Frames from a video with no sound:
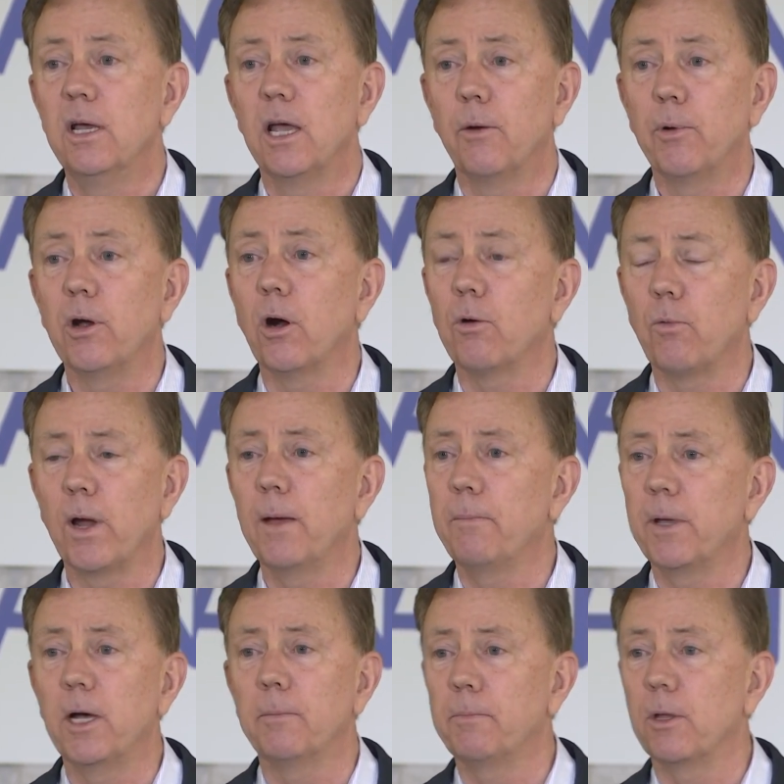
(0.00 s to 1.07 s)
And we are
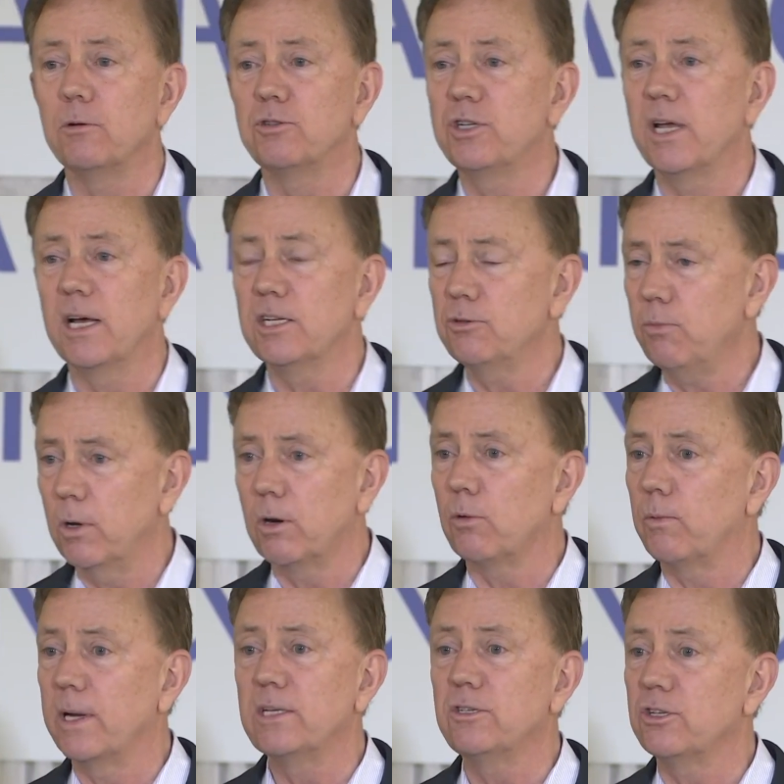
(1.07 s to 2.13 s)
ramping up those tests. One of the
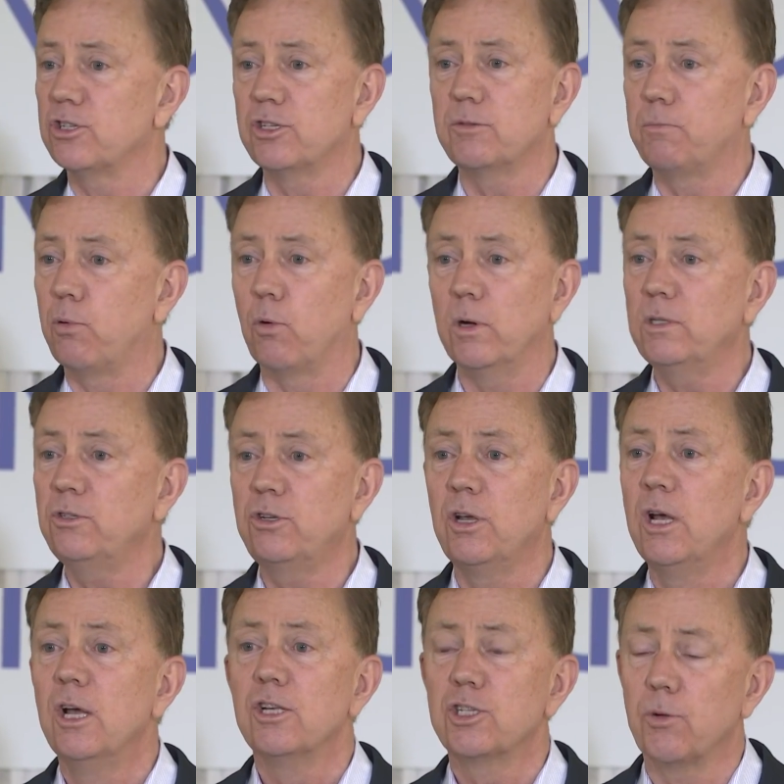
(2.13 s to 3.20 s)
reasons is importance,
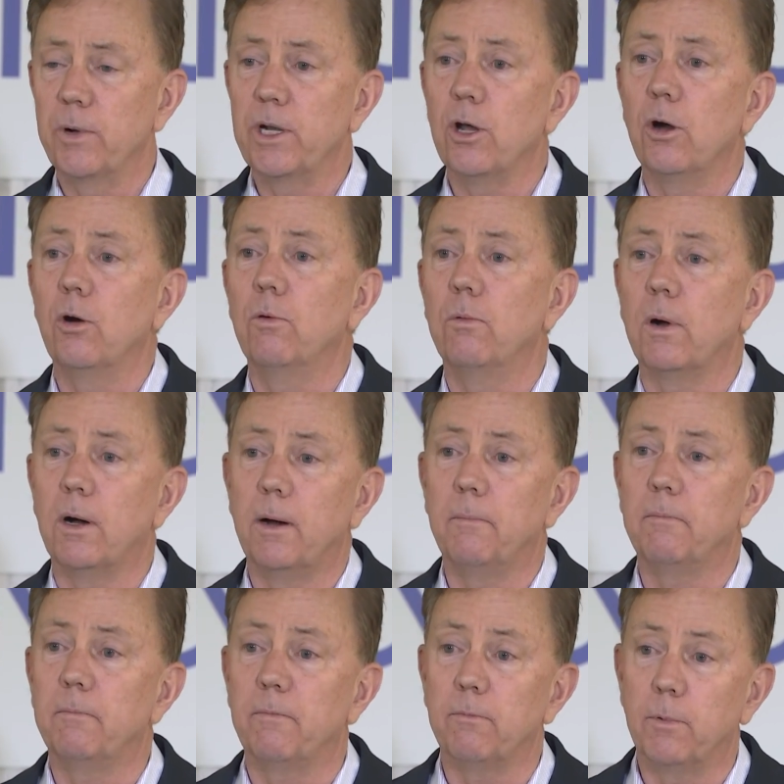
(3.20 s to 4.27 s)
so we
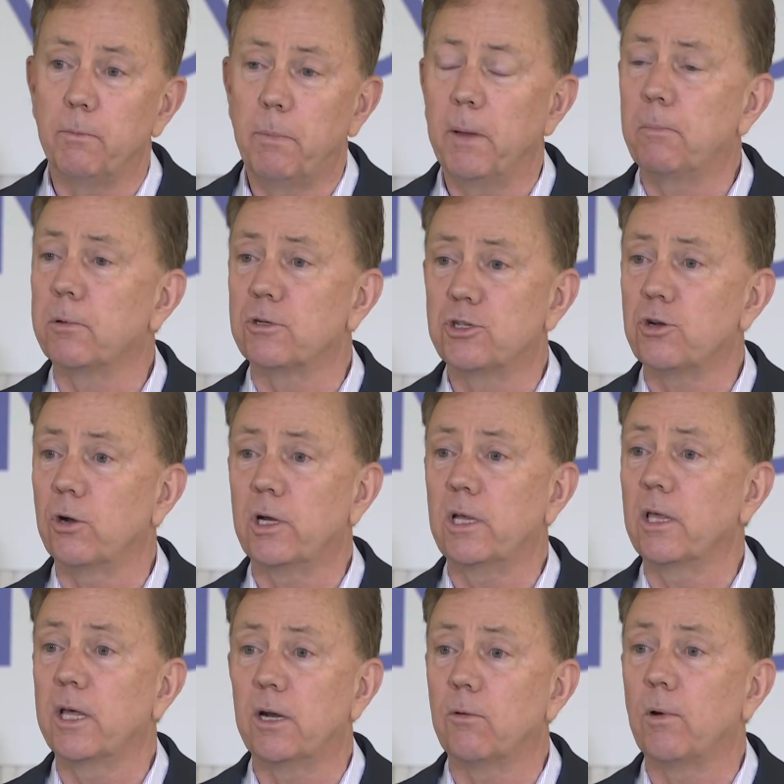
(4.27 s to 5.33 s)
know when people are
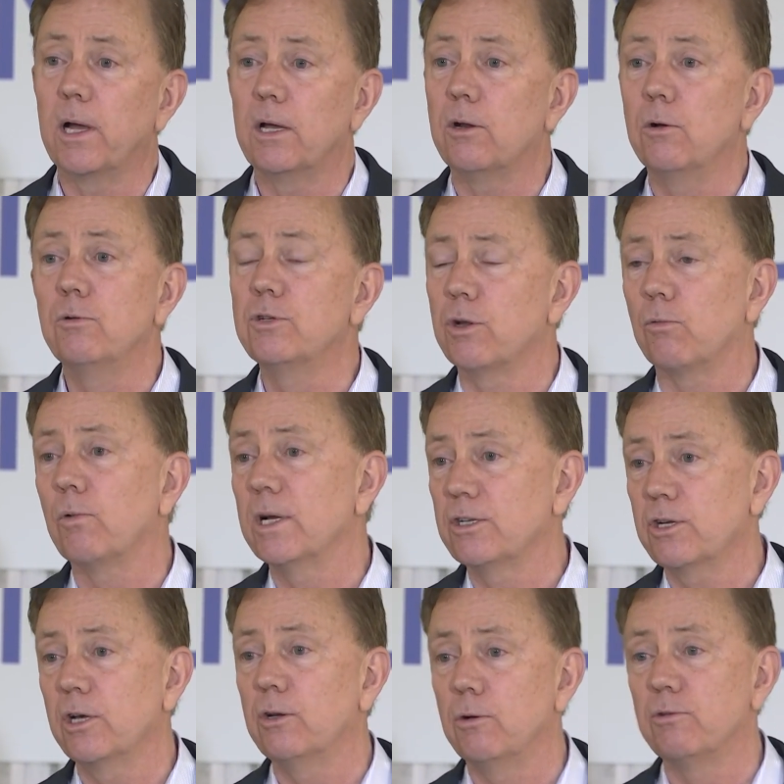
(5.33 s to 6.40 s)
circulating around who's at
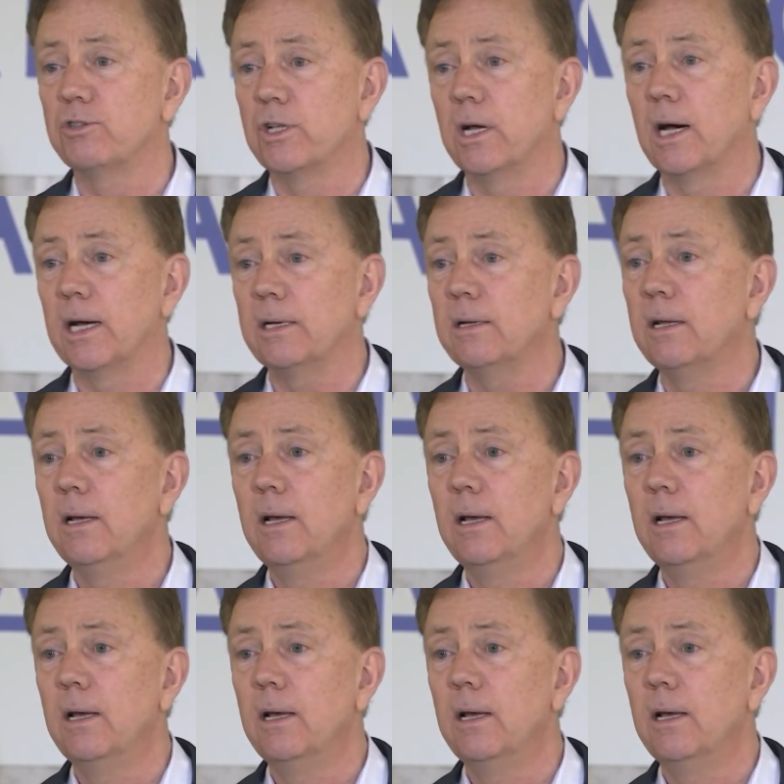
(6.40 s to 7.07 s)
risk and who's not.